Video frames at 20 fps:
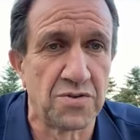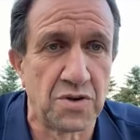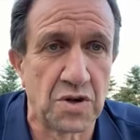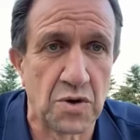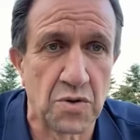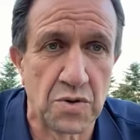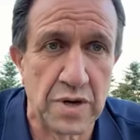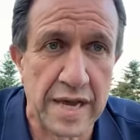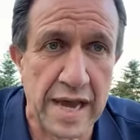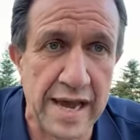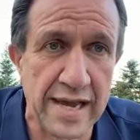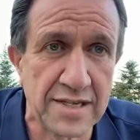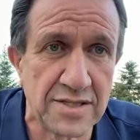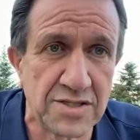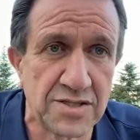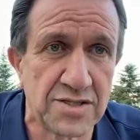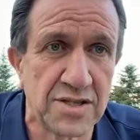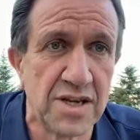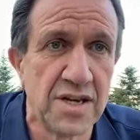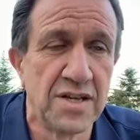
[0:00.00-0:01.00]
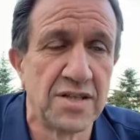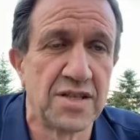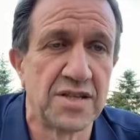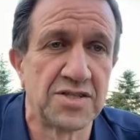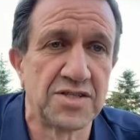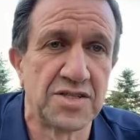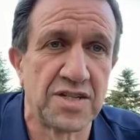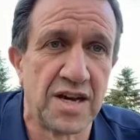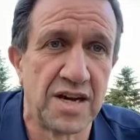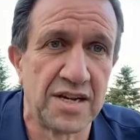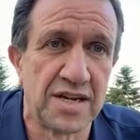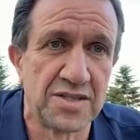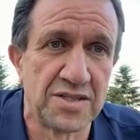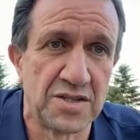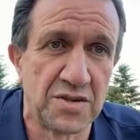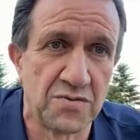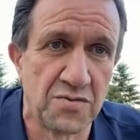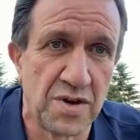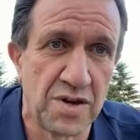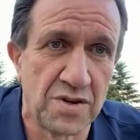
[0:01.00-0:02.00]
who creates, the Son
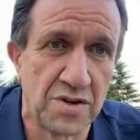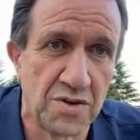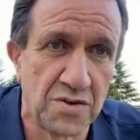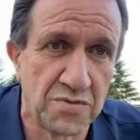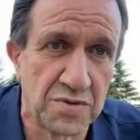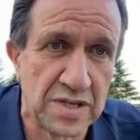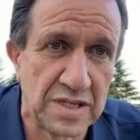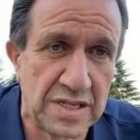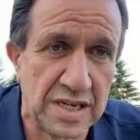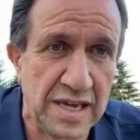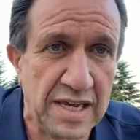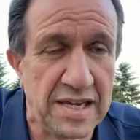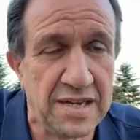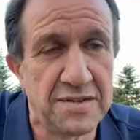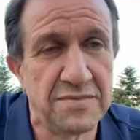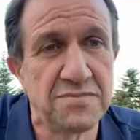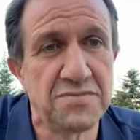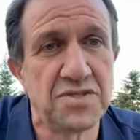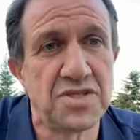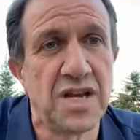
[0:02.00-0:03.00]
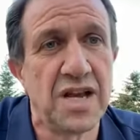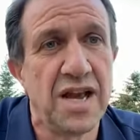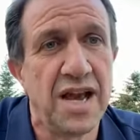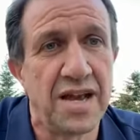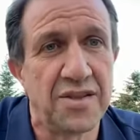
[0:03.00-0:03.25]
as the one who redeems,